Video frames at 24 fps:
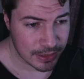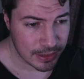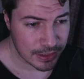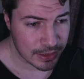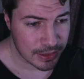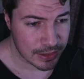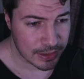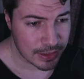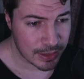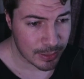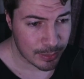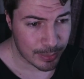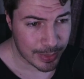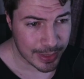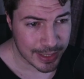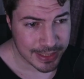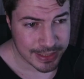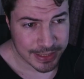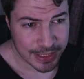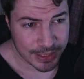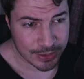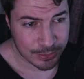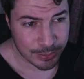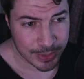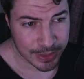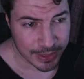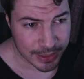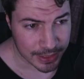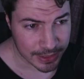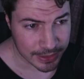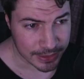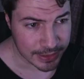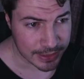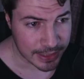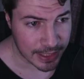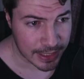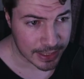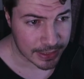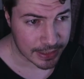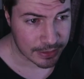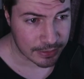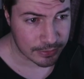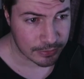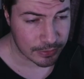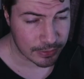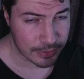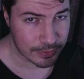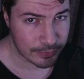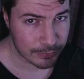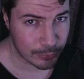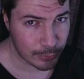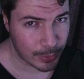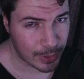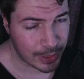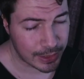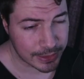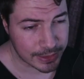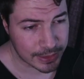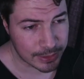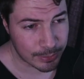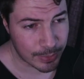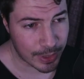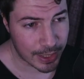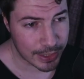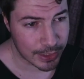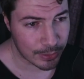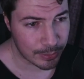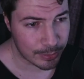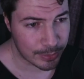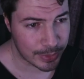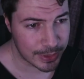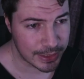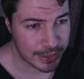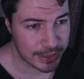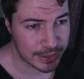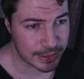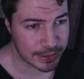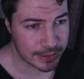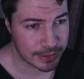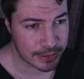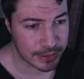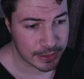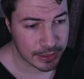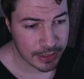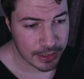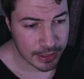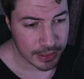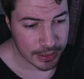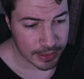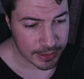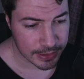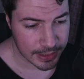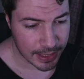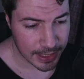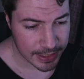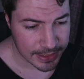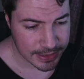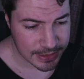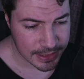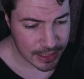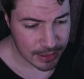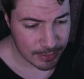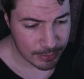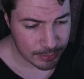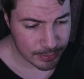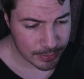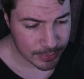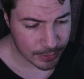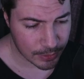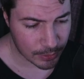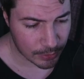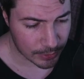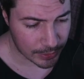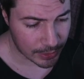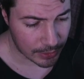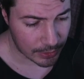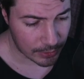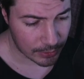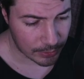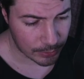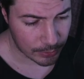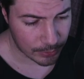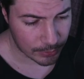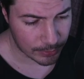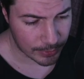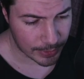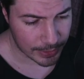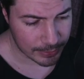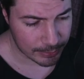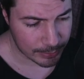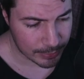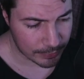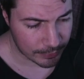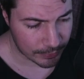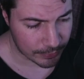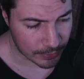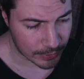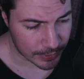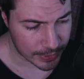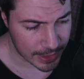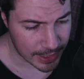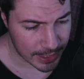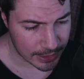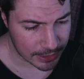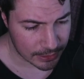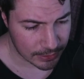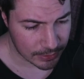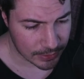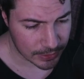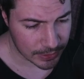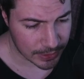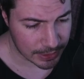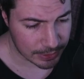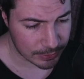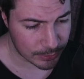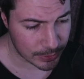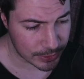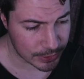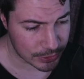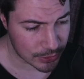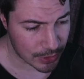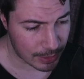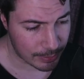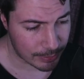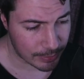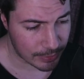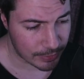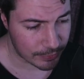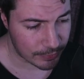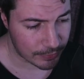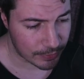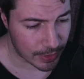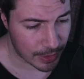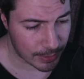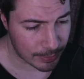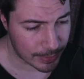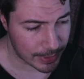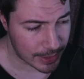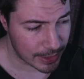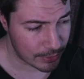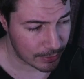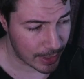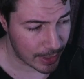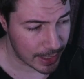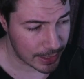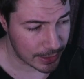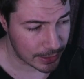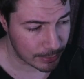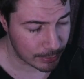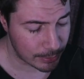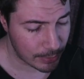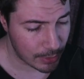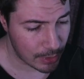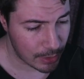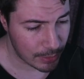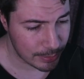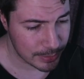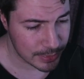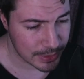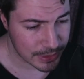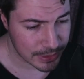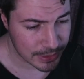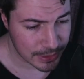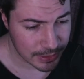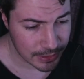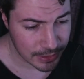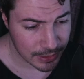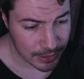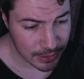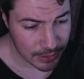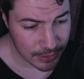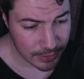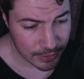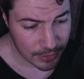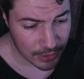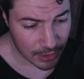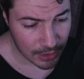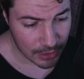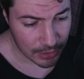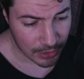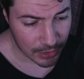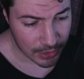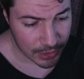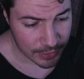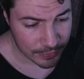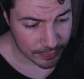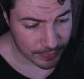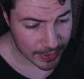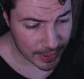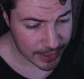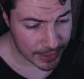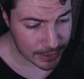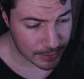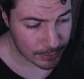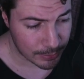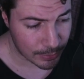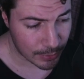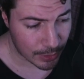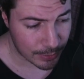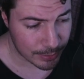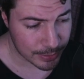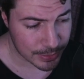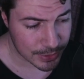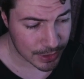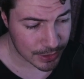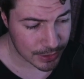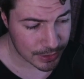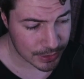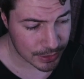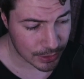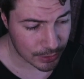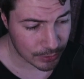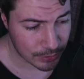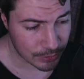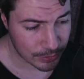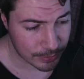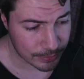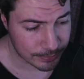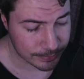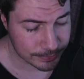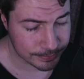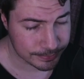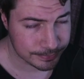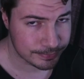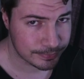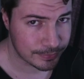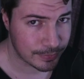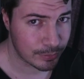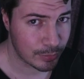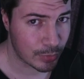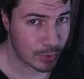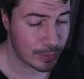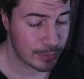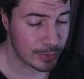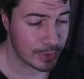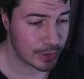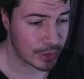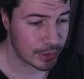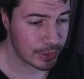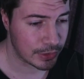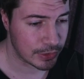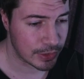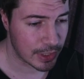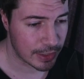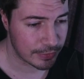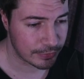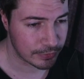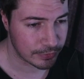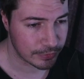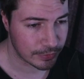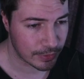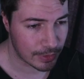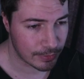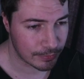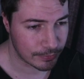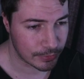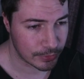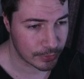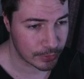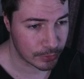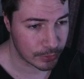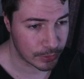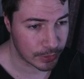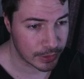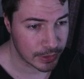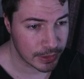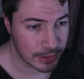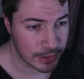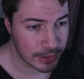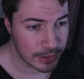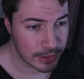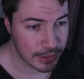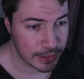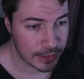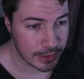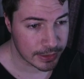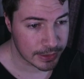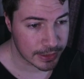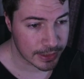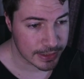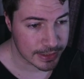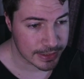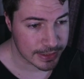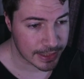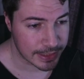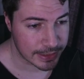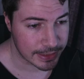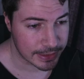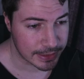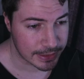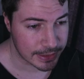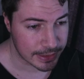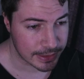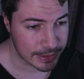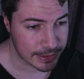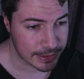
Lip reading: the best that we can get, well, in my opinion. Next up, or wait, before that, it will drop from a random mobs. A lot of random mobs, so probably going to have to farm for the Sacred